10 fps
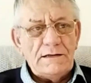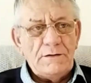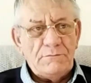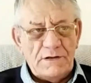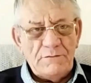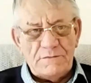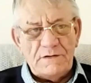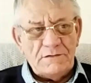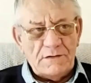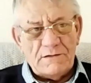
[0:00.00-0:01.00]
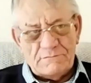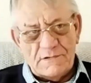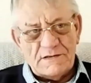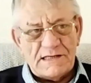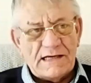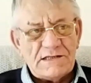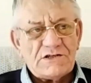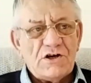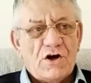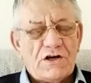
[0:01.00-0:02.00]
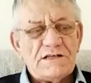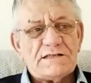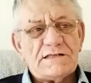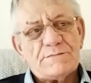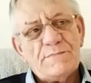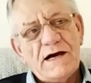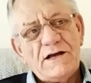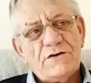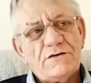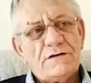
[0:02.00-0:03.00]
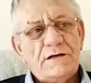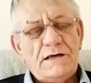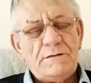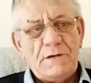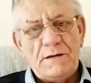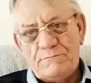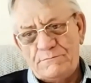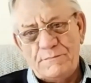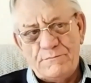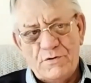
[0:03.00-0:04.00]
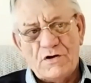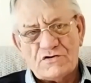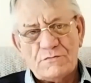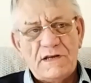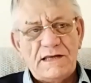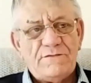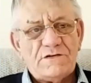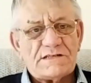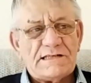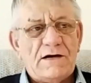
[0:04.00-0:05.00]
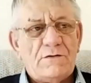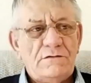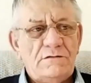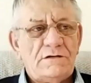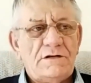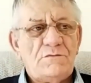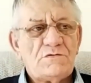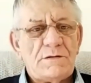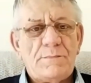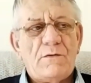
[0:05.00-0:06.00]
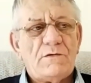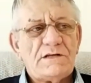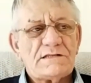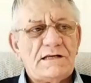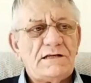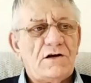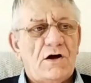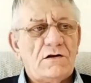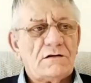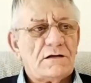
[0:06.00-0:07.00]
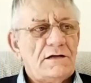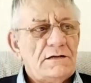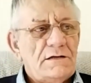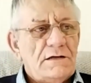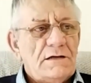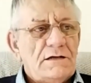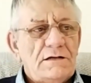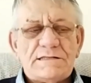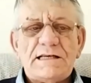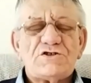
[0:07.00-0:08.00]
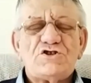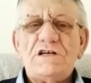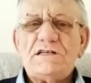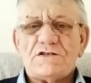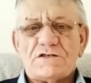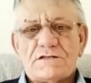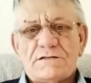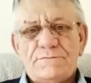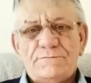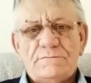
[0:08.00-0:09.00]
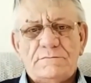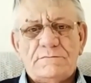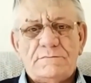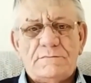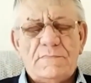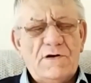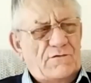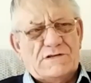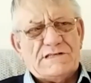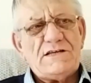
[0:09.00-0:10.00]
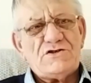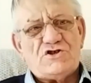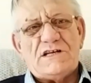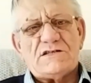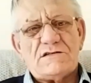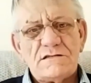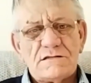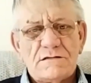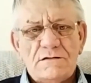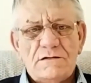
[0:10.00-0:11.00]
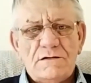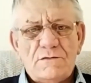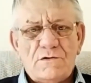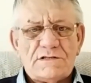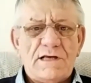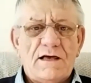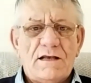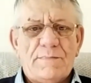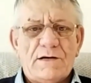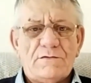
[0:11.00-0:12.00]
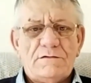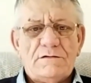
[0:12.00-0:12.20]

he, he, he, started talking to this man, and he, he, brought some leaflets down, and it was about this thing called uh, Task Jesus. Task Jesus. What's that all about?